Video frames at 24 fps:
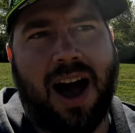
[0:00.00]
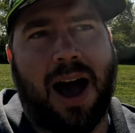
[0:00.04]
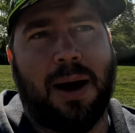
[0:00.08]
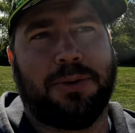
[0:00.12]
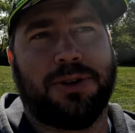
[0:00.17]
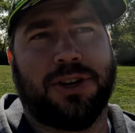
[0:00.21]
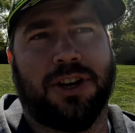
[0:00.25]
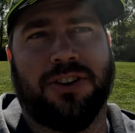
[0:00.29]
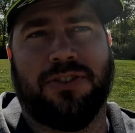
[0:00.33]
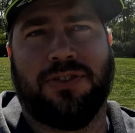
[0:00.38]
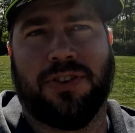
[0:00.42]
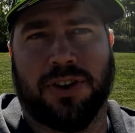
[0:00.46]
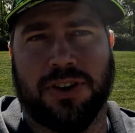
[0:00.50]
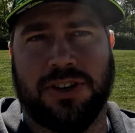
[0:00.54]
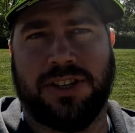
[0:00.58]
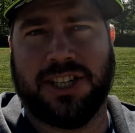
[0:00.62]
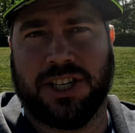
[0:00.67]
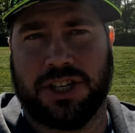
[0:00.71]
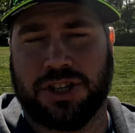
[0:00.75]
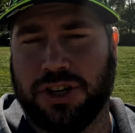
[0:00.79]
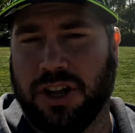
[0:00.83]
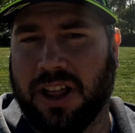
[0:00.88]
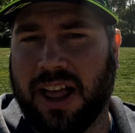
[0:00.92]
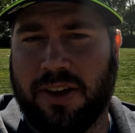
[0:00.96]
option for
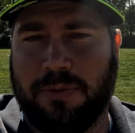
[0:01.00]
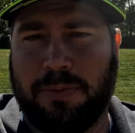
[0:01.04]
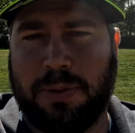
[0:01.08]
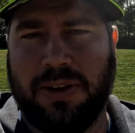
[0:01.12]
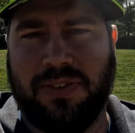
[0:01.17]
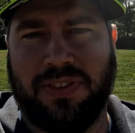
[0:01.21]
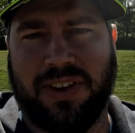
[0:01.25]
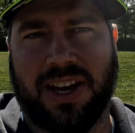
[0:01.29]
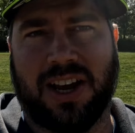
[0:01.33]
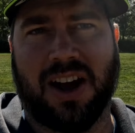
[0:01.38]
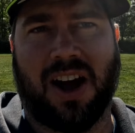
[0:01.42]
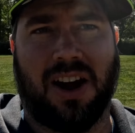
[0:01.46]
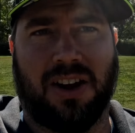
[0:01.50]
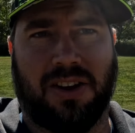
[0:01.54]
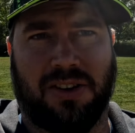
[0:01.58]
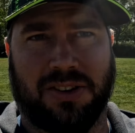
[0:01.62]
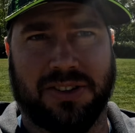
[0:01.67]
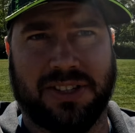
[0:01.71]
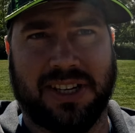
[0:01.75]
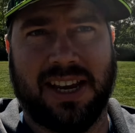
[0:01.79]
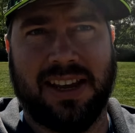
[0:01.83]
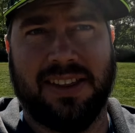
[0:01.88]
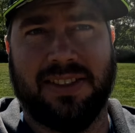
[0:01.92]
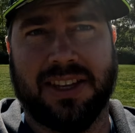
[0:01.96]
digital FPV
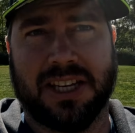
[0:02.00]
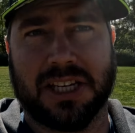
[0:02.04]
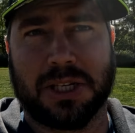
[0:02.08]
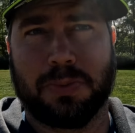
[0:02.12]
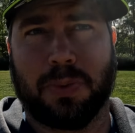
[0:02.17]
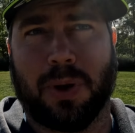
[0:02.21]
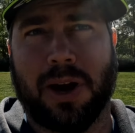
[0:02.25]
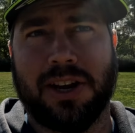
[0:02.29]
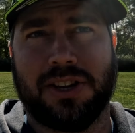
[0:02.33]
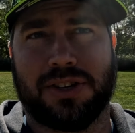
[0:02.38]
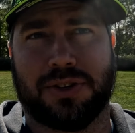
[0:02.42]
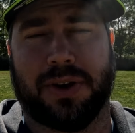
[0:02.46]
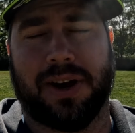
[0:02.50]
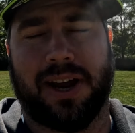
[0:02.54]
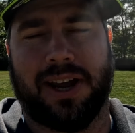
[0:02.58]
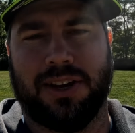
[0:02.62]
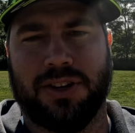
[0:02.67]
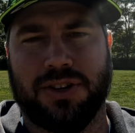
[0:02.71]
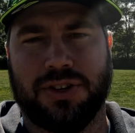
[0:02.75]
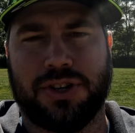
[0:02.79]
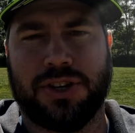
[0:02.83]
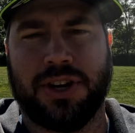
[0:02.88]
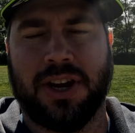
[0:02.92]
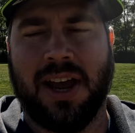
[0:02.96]
goggles in this price
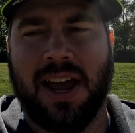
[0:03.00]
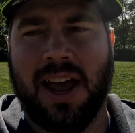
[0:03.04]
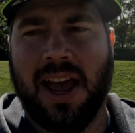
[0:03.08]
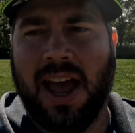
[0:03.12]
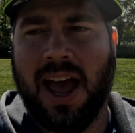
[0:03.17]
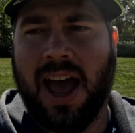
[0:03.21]
range.